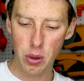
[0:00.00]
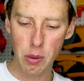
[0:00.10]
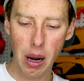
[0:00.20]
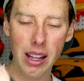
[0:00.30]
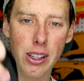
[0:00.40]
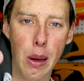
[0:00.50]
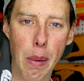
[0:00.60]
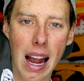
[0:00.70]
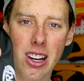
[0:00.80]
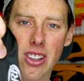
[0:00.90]
When you buy these in a
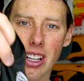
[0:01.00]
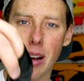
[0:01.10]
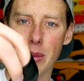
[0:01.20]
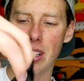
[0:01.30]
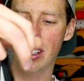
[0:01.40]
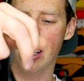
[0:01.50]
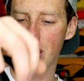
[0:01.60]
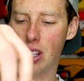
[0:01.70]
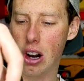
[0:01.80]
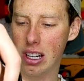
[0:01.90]
package, they come with these
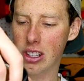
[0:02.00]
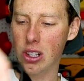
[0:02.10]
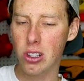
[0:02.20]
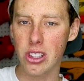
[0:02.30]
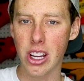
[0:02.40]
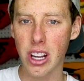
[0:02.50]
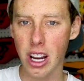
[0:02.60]
little target circles that you